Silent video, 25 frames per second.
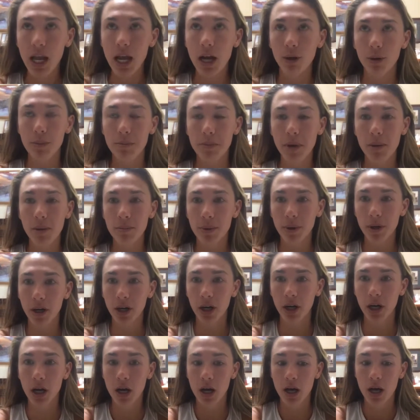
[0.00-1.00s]
I
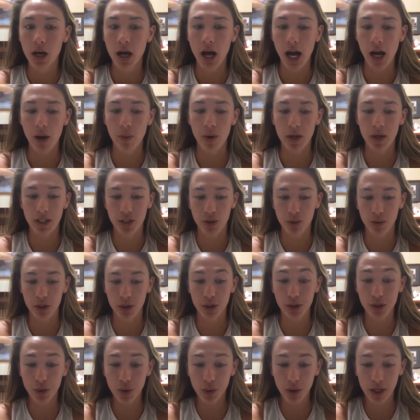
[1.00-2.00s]
remember I went to
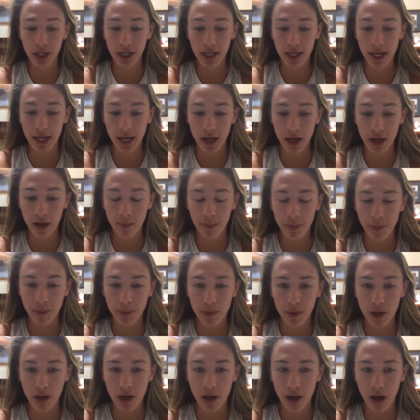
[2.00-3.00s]
a Duke
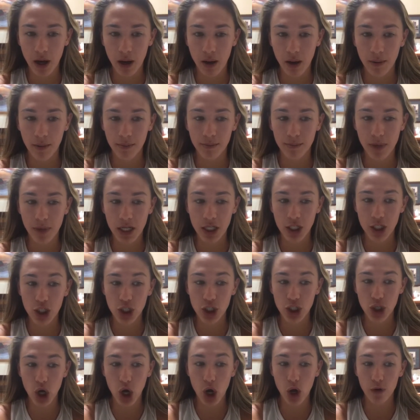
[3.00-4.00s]
camp my
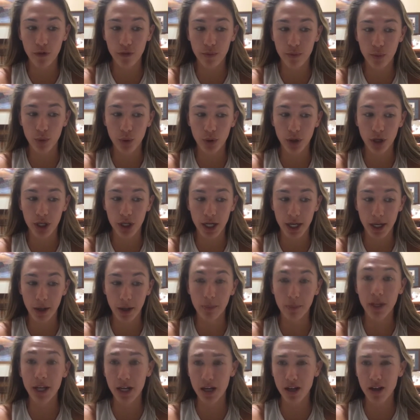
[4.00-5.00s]
sophomore
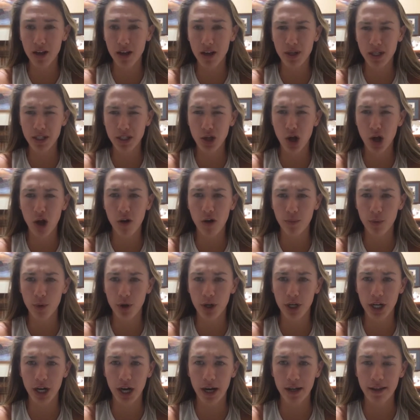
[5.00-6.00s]
year, beginning of my
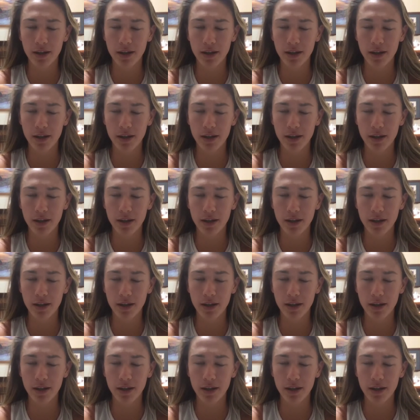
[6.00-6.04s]
sophomore year.